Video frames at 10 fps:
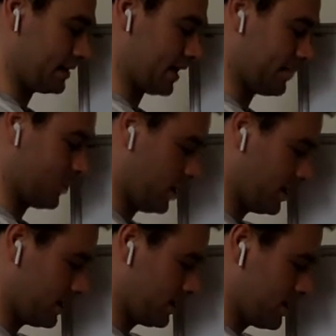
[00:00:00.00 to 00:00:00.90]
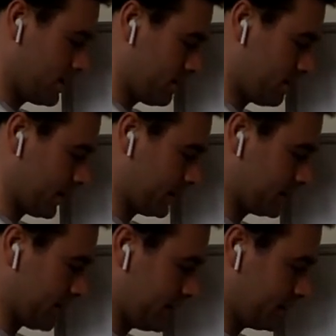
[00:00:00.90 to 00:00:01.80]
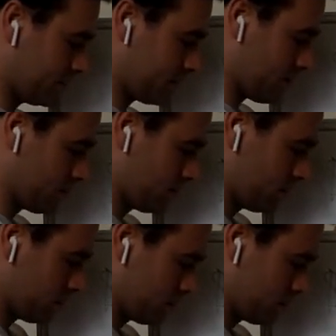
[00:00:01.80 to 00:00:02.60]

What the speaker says: at time 1, minus A0